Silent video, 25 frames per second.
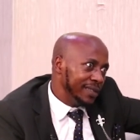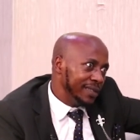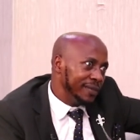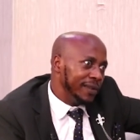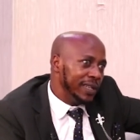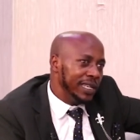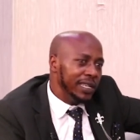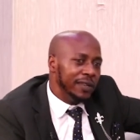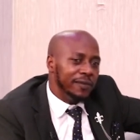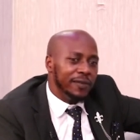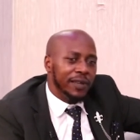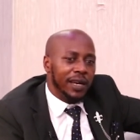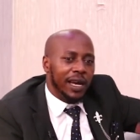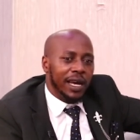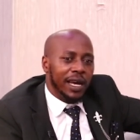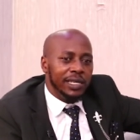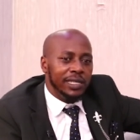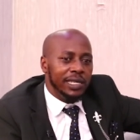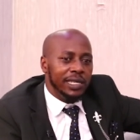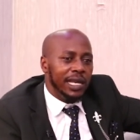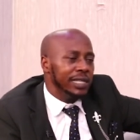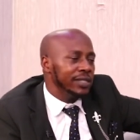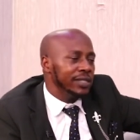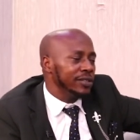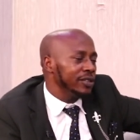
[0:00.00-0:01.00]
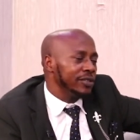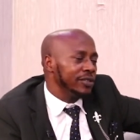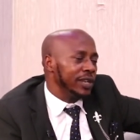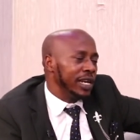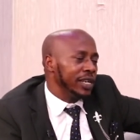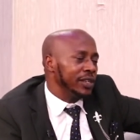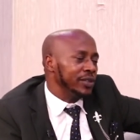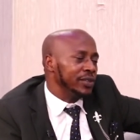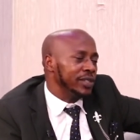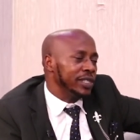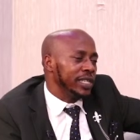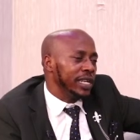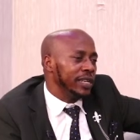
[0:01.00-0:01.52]
Even if the cashier is not trying
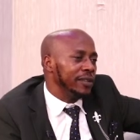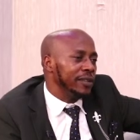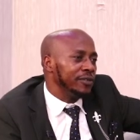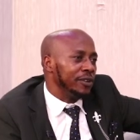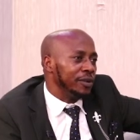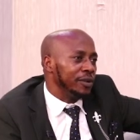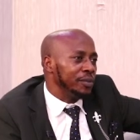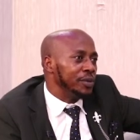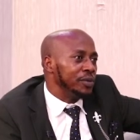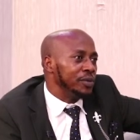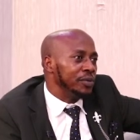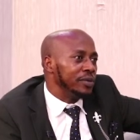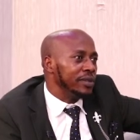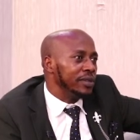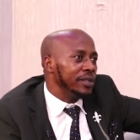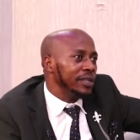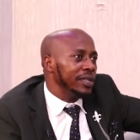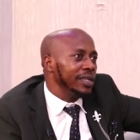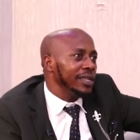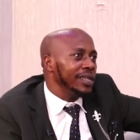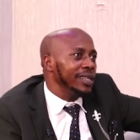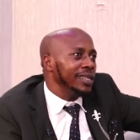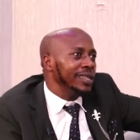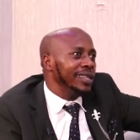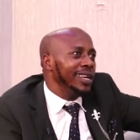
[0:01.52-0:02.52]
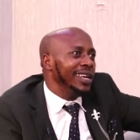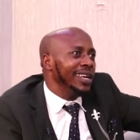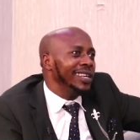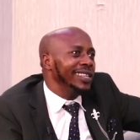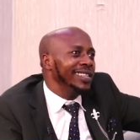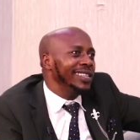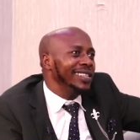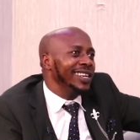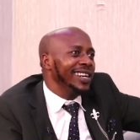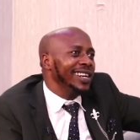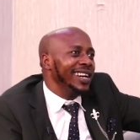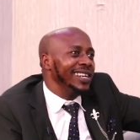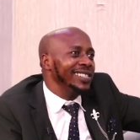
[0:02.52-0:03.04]
to steal from you,
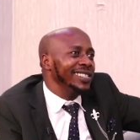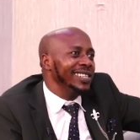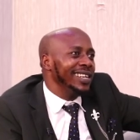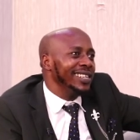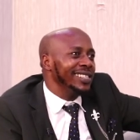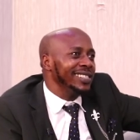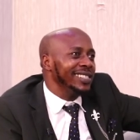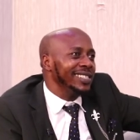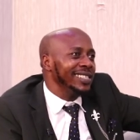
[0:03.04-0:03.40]
they can just...